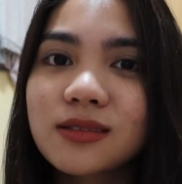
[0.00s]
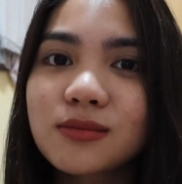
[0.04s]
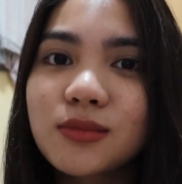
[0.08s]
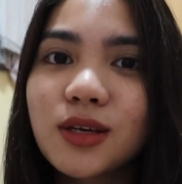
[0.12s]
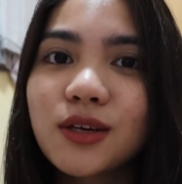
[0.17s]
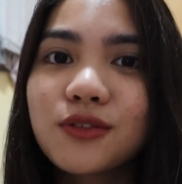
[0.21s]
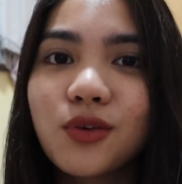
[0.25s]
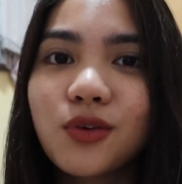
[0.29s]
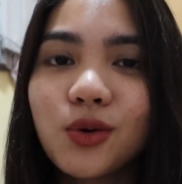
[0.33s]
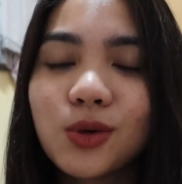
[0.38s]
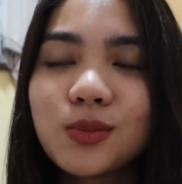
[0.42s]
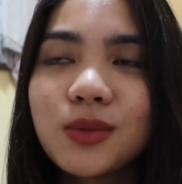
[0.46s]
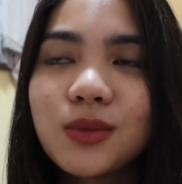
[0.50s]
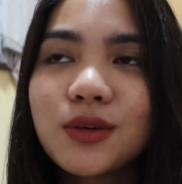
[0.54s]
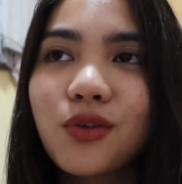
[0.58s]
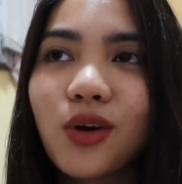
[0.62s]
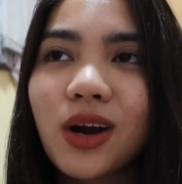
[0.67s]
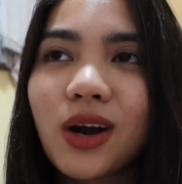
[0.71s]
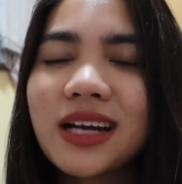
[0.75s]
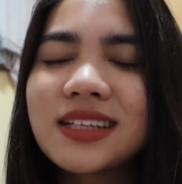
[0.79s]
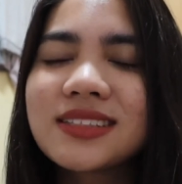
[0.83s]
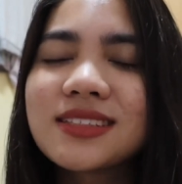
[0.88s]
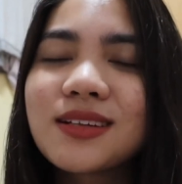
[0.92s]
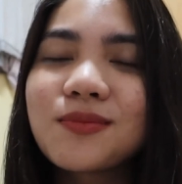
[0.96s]
my phone
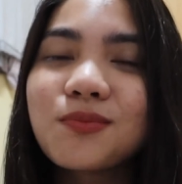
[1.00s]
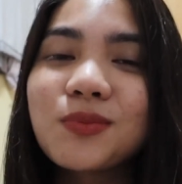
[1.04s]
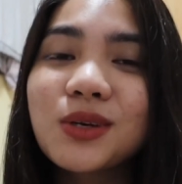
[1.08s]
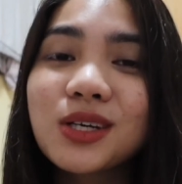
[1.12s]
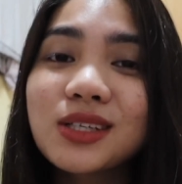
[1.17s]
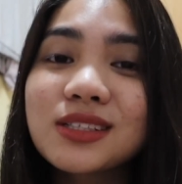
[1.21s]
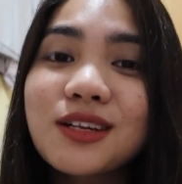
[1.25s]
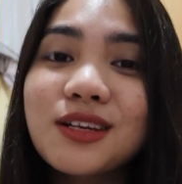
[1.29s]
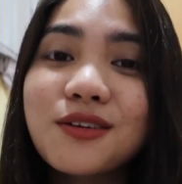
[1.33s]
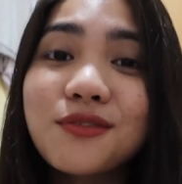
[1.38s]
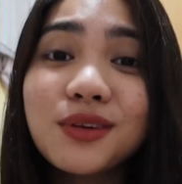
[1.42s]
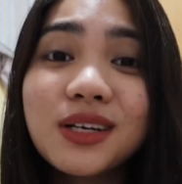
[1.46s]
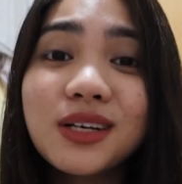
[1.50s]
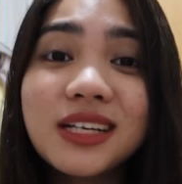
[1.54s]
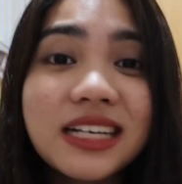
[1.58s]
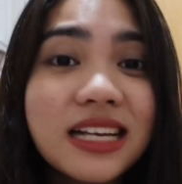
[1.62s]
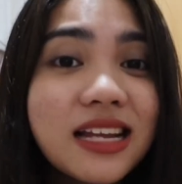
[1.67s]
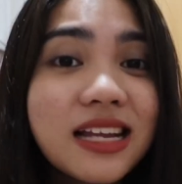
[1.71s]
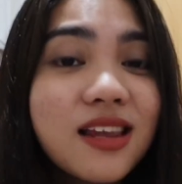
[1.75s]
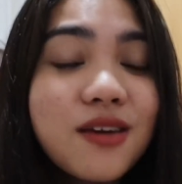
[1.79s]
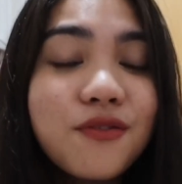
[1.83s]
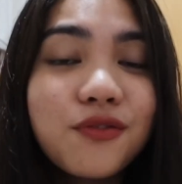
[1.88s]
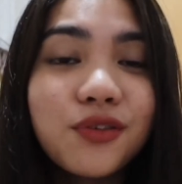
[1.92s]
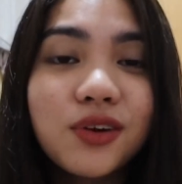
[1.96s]
before I slept because I
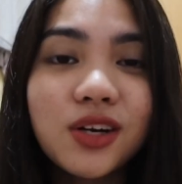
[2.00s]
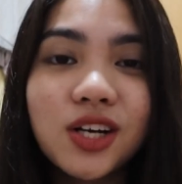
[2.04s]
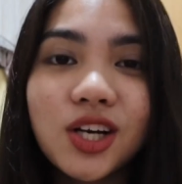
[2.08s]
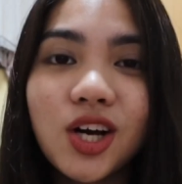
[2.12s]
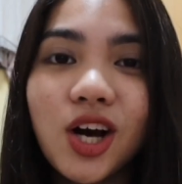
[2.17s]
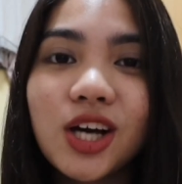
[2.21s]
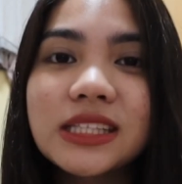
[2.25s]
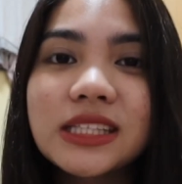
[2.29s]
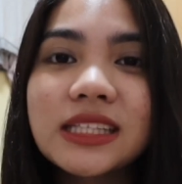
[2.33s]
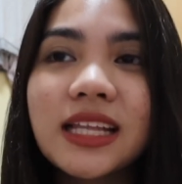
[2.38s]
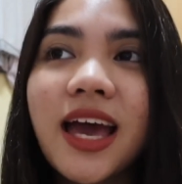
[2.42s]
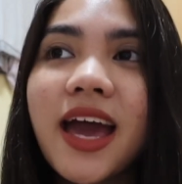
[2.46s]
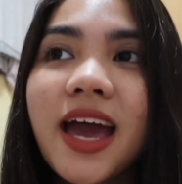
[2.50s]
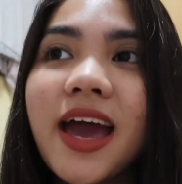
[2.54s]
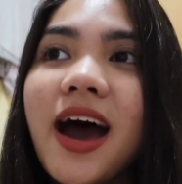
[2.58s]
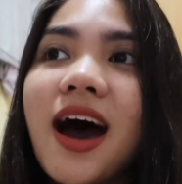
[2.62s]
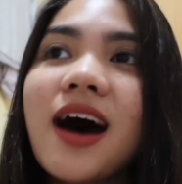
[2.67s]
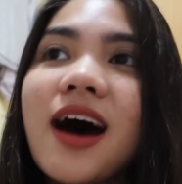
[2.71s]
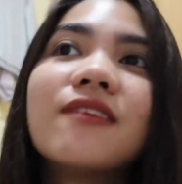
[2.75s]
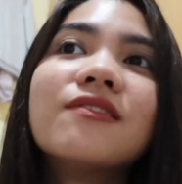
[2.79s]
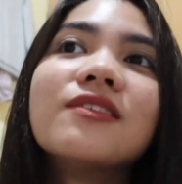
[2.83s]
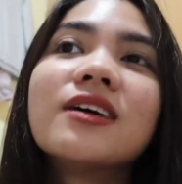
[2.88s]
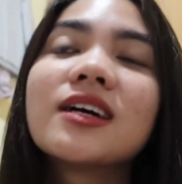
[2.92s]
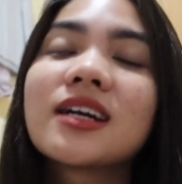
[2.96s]
really forgot na I
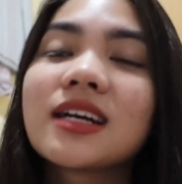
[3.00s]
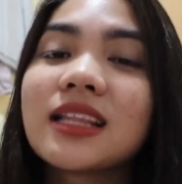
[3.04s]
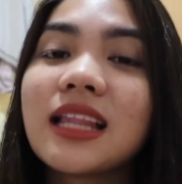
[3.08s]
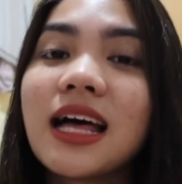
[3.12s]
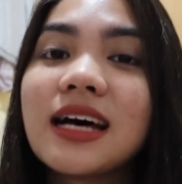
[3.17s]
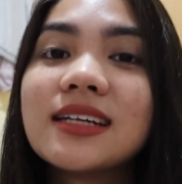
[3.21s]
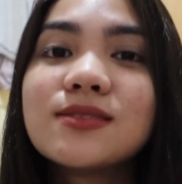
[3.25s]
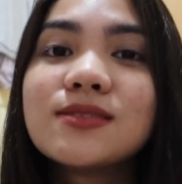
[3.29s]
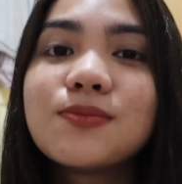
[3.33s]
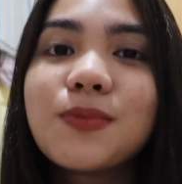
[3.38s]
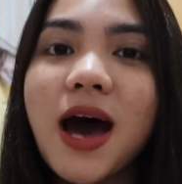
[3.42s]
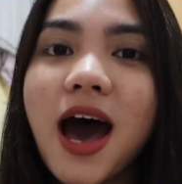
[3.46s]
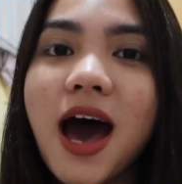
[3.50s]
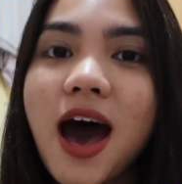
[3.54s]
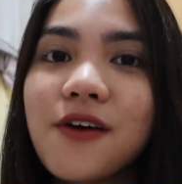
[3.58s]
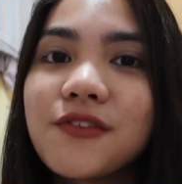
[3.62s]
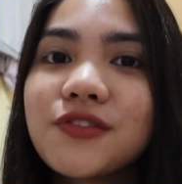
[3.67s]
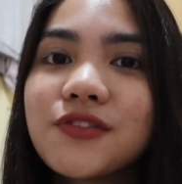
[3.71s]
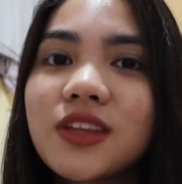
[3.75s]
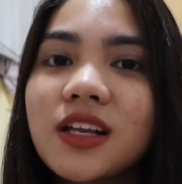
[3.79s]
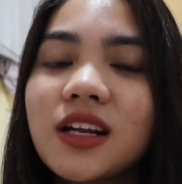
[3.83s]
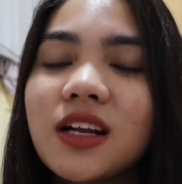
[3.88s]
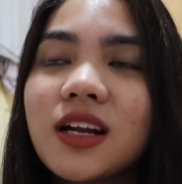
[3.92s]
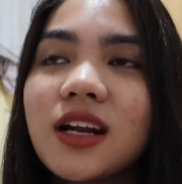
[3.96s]
have a class pa
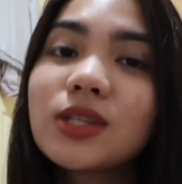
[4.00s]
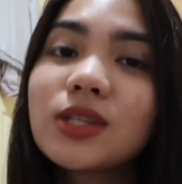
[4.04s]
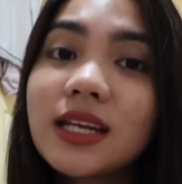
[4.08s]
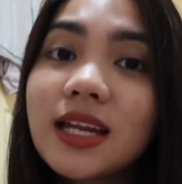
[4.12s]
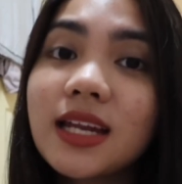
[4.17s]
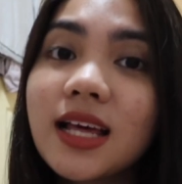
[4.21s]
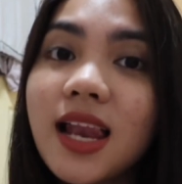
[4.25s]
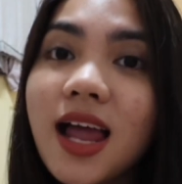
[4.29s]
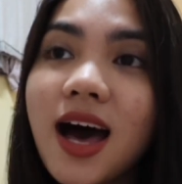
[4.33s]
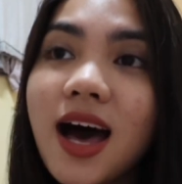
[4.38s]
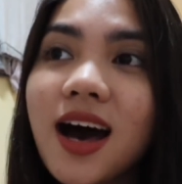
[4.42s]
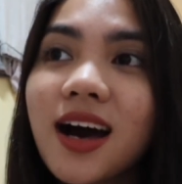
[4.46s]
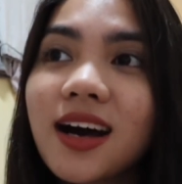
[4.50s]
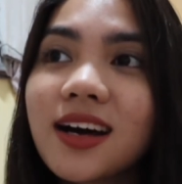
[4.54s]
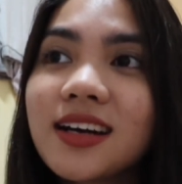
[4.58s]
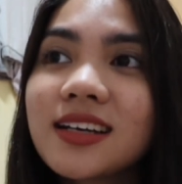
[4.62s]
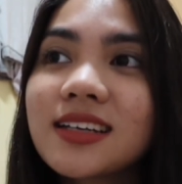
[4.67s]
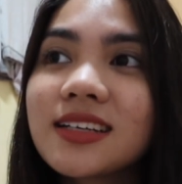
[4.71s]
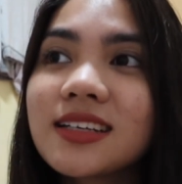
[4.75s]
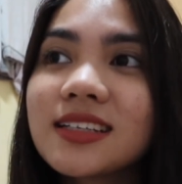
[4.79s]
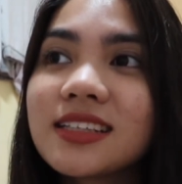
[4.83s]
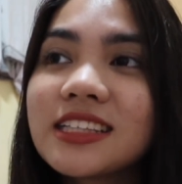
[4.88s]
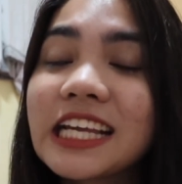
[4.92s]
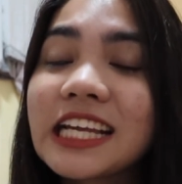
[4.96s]
after. na lang,
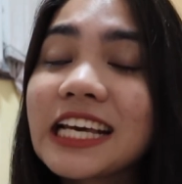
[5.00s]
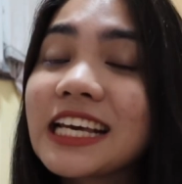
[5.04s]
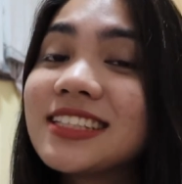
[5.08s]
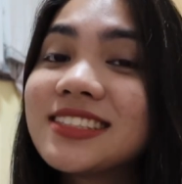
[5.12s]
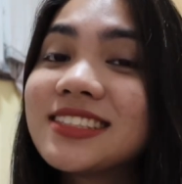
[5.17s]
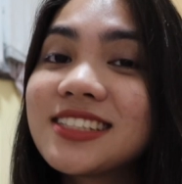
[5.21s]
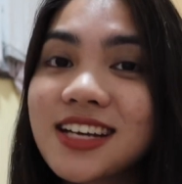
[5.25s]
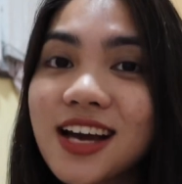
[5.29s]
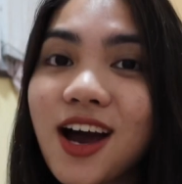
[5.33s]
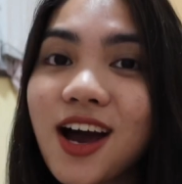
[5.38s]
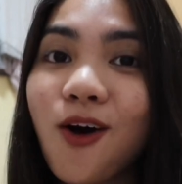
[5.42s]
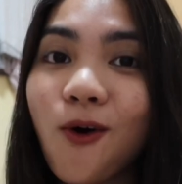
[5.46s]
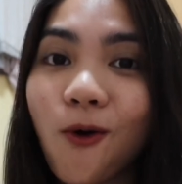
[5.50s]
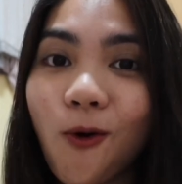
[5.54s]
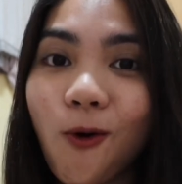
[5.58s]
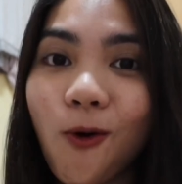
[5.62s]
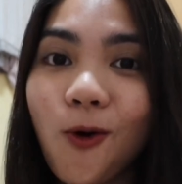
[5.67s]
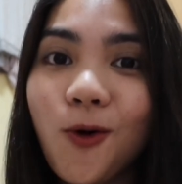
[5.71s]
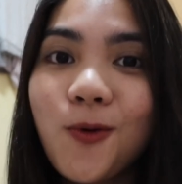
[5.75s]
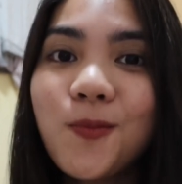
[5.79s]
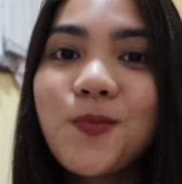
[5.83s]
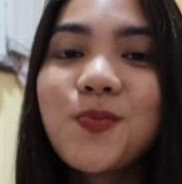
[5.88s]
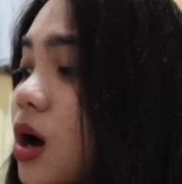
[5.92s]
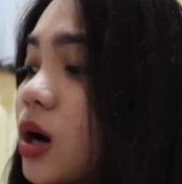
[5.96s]
nagising
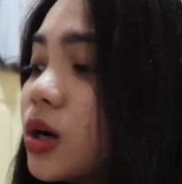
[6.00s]
ako.